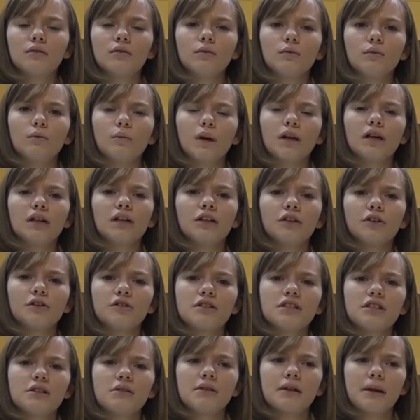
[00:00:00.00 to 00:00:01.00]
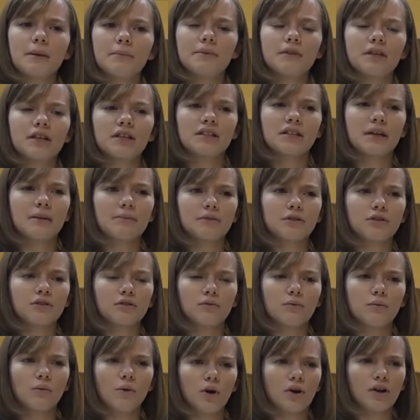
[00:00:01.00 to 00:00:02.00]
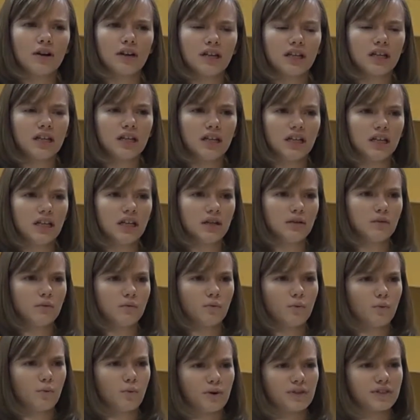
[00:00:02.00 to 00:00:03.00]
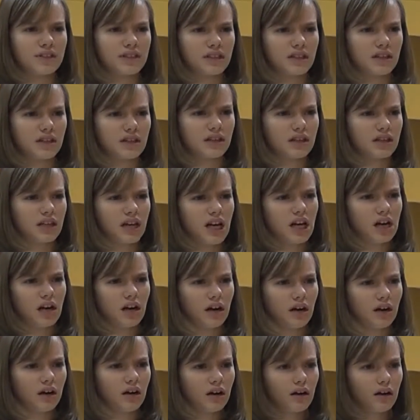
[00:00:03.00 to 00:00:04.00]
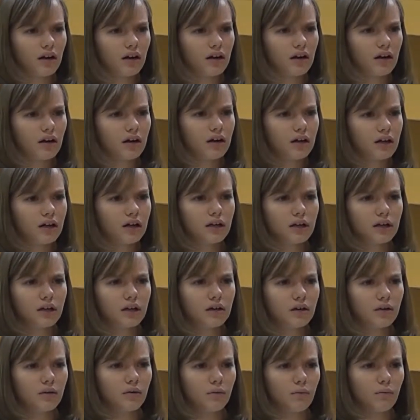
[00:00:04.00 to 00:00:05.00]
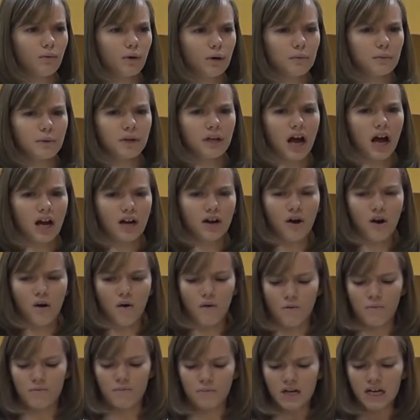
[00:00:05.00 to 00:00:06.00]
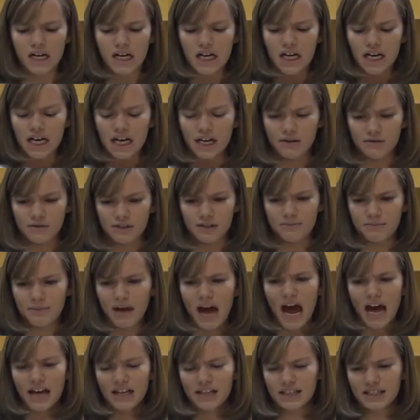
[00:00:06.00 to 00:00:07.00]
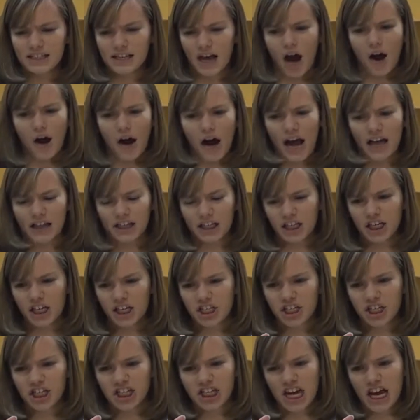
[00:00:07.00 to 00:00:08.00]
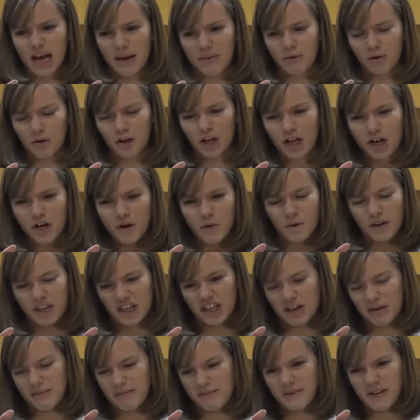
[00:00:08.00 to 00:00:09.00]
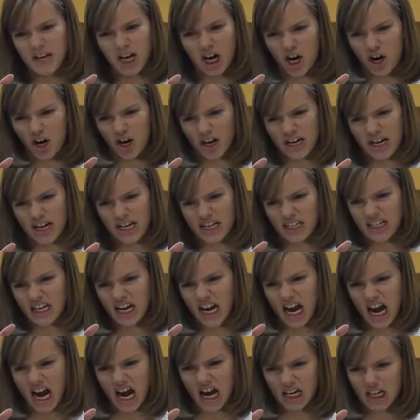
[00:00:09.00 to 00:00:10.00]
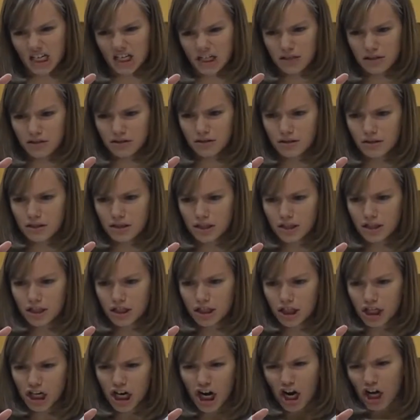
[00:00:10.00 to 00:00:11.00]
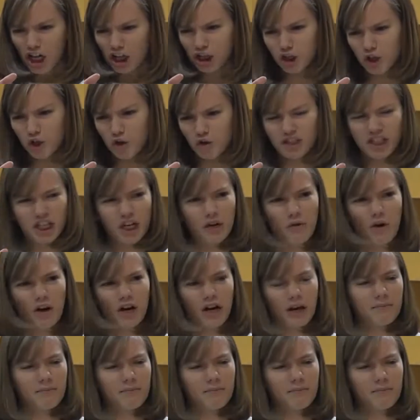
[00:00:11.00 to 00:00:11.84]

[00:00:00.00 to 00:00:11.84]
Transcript: When Lucy went up to accept her award, he wasn't there. When we got home, he was passed out at the kitchen table with a beer in his hand. Lucy woke